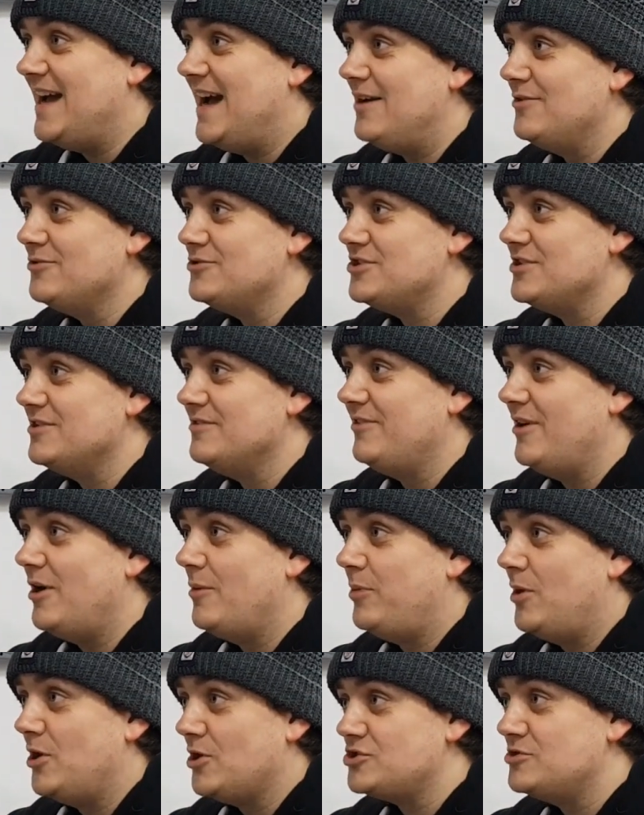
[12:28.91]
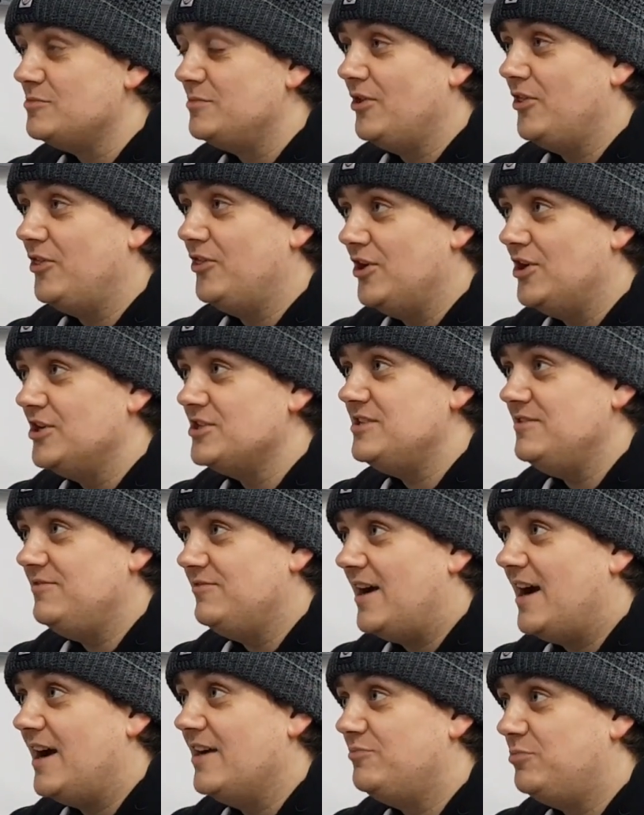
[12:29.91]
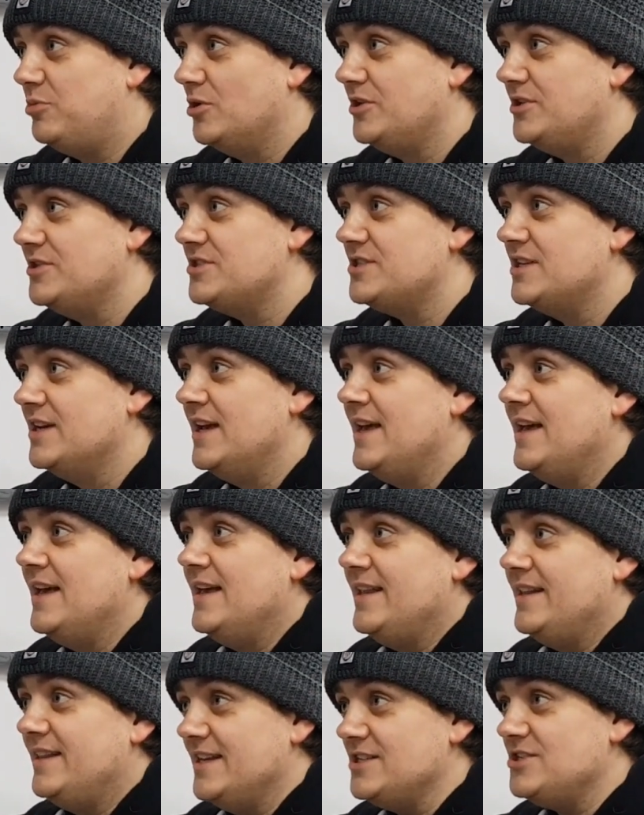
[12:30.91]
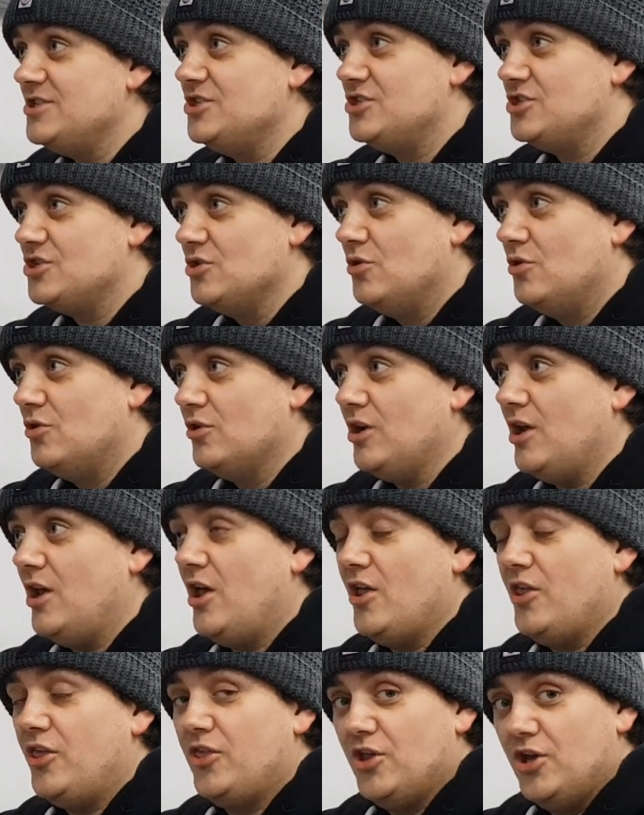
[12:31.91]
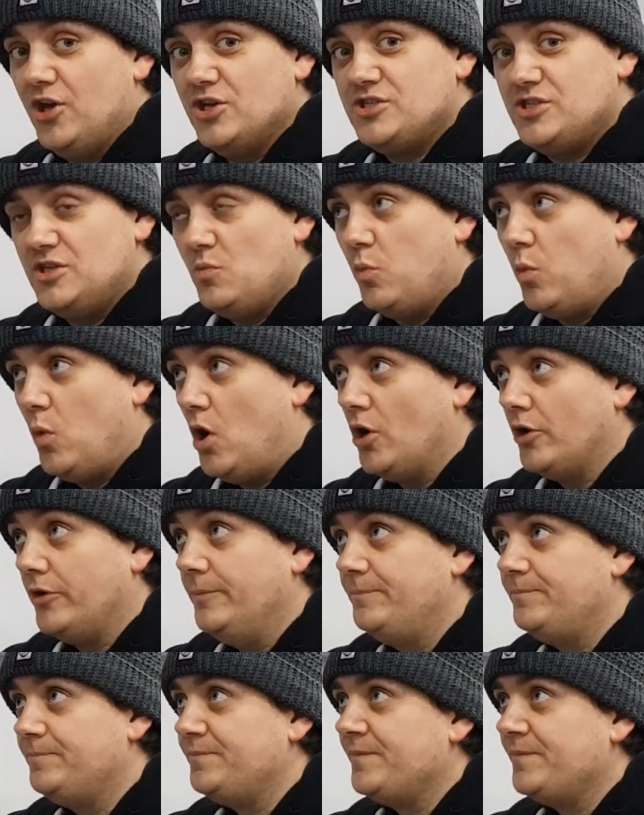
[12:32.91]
Out of a possible 35 points, this has scored 31.